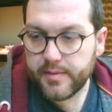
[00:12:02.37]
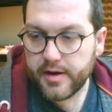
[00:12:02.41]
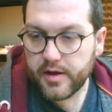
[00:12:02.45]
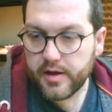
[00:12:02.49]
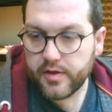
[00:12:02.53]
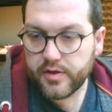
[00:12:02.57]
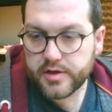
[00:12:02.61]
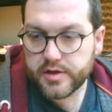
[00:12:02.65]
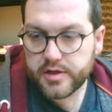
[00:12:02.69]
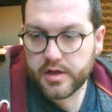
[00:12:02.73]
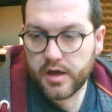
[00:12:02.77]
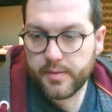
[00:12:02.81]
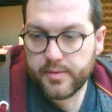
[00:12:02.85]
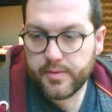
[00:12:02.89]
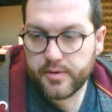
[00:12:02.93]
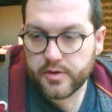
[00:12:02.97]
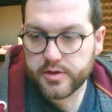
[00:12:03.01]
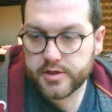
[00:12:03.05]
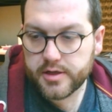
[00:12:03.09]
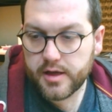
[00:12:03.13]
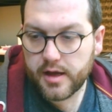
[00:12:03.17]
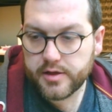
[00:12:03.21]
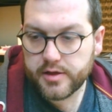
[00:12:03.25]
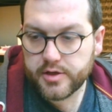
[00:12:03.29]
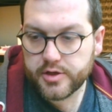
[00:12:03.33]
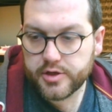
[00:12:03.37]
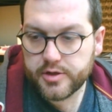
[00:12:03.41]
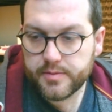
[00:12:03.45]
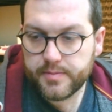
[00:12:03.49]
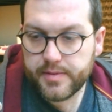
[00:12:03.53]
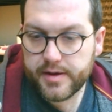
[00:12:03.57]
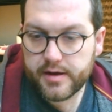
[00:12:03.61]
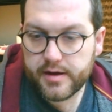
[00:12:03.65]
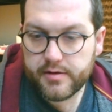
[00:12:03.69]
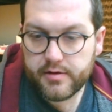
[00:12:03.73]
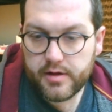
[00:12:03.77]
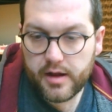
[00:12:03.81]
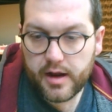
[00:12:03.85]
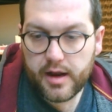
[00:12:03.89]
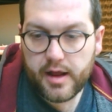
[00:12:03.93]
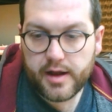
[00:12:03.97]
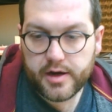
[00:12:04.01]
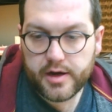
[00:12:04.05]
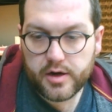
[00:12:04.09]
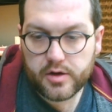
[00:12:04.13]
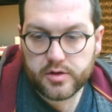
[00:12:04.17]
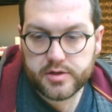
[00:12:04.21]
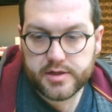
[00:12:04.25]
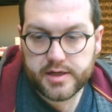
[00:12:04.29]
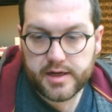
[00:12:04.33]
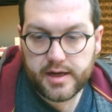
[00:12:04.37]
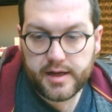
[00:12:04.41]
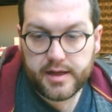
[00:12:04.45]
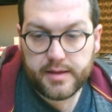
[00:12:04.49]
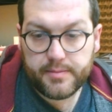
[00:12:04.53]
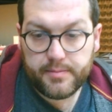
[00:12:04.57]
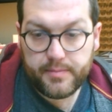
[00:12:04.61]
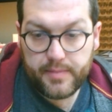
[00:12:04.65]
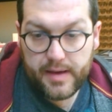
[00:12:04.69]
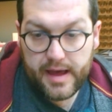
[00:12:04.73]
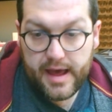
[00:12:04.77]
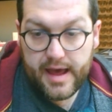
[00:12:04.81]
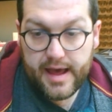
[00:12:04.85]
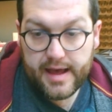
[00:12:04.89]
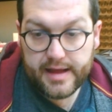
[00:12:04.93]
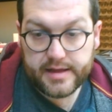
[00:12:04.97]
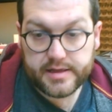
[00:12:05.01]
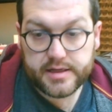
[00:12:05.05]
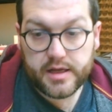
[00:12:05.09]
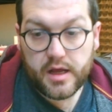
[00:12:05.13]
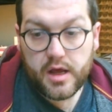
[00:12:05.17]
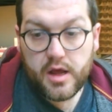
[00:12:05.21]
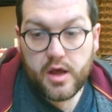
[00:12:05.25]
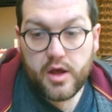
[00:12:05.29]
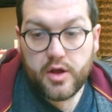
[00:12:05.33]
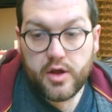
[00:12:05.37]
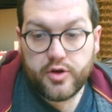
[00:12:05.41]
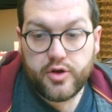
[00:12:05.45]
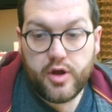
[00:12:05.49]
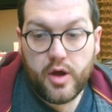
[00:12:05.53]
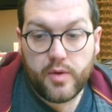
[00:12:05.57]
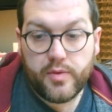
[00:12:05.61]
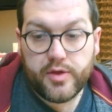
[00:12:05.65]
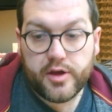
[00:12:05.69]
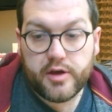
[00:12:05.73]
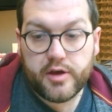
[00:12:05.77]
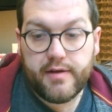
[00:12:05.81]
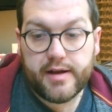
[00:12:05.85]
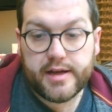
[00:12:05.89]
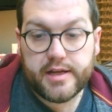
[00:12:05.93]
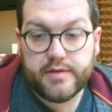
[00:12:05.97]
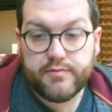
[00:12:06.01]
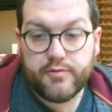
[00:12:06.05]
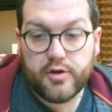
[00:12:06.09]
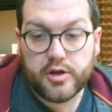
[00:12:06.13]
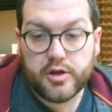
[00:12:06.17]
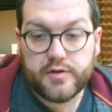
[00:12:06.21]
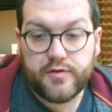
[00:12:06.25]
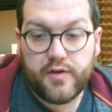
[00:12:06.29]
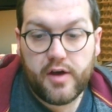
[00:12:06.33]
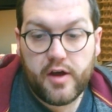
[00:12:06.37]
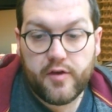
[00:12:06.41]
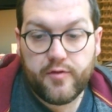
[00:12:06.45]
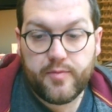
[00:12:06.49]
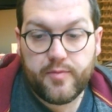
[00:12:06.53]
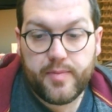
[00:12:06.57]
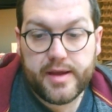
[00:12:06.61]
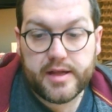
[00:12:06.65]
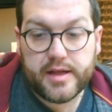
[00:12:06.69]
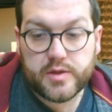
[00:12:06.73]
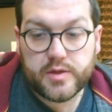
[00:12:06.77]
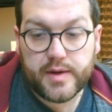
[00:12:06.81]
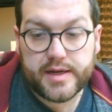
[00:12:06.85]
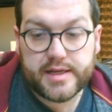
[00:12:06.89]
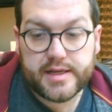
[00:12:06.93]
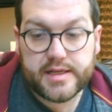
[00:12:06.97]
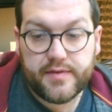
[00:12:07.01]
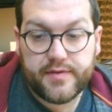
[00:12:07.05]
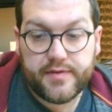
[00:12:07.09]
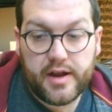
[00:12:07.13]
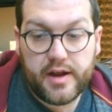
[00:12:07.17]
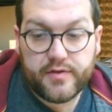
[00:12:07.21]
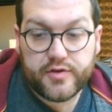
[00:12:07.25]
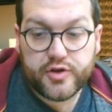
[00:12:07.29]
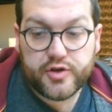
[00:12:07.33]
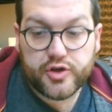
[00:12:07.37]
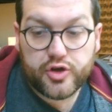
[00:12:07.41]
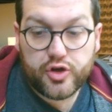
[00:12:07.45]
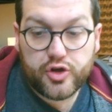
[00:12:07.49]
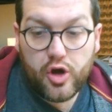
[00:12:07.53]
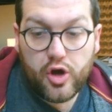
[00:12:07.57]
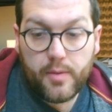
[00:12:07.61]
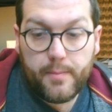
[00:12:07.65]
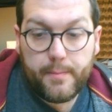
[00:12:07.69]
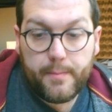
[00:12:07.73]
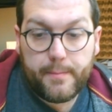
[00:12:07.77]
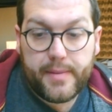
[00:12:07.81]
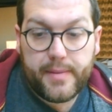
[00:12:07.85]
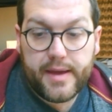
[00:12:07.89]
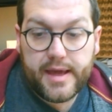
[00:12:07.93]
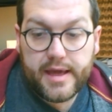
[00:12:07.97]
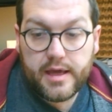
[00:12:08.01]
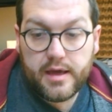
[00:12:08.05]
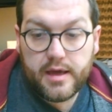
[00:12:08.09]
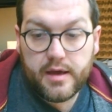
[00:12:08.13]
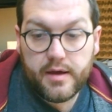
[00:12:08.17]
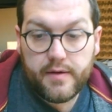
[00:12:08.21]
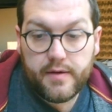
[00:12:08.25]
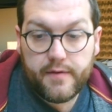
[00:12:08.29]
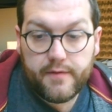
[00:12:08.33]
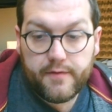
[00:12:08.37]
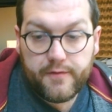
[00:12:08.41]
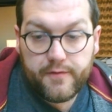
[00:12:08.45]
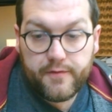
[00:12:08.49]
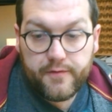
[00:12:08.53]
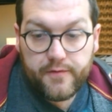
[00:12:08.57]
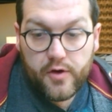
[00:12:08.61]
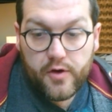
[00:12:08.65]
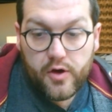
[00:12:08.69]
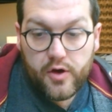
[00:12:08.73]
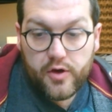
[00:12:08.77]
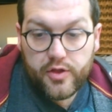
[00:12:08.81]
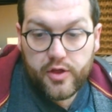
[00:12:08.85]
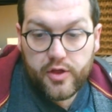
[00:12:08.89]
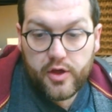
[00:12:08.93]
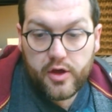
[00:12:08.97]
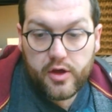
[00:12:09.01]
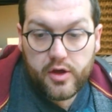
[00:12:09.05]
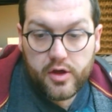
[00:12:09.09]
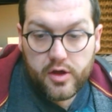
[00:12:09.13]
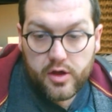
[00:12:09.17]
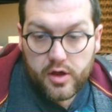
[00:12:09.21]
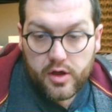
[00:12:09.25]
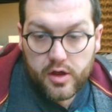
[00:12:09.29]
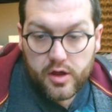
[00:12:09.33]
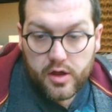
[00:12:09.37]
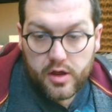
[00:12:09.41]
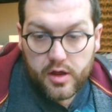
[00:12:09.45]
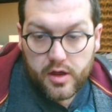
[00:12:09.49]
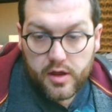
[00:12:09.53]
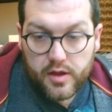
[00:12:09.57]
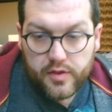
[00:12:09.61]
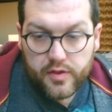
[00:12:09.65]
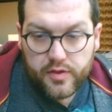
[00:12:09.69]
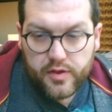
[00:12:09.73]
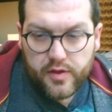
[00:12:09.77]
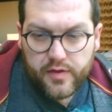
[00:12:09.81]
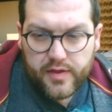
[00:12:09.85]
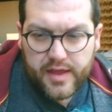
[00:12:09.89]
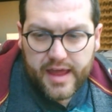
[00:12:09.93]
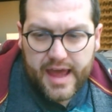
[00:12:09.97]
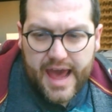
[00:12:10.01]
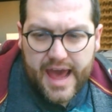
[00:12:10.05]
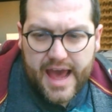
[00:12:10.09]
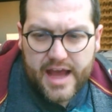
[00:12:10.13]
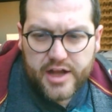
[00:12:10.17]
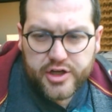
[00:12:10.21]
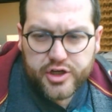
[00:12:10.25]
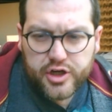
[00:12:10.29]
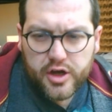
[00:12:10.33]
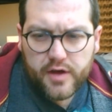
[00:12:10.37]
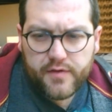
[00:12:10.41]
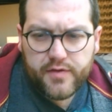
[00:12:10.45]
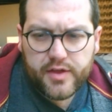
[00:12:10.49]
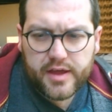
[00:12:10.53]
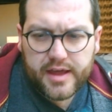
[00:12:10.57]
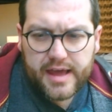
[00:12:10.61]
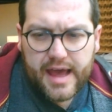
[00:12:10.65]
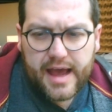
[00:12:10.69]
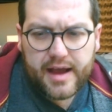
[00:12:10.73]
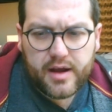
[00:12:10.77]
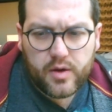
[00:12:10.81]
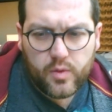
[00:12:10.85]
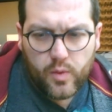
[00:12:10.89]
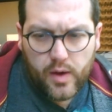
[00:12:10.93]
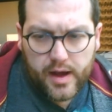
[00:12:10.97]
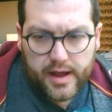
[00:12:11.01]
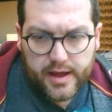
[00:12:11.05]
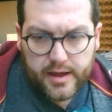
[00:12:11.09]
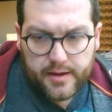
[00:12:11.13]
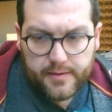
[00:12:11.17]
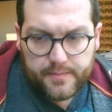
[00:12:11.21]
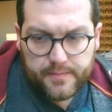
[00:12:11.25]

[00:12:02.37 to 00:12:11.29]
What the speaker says: on the starboard side, there should be aligned in alternating pairs. Note, the connecting rods 5B and 27F should not be further than the edge of the gangway.